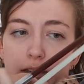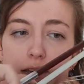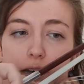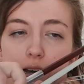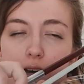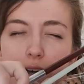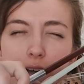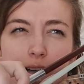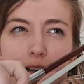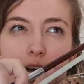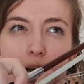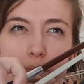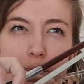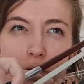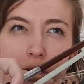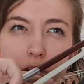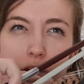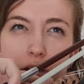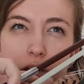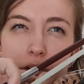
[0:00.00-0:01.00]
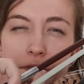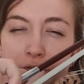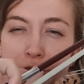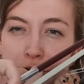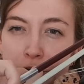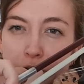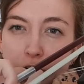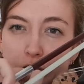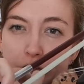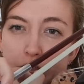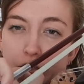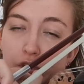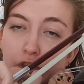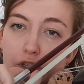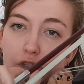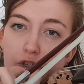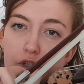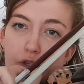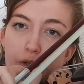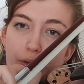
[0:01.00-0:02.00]
a couple of turns
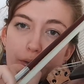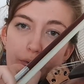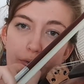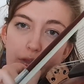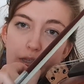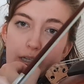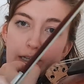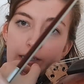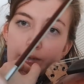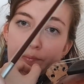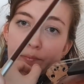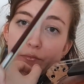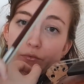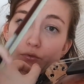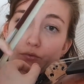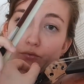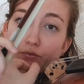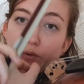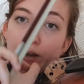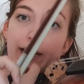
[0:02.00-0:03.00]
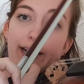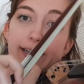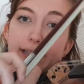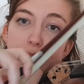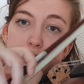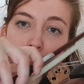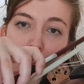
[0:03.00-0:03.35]
to the right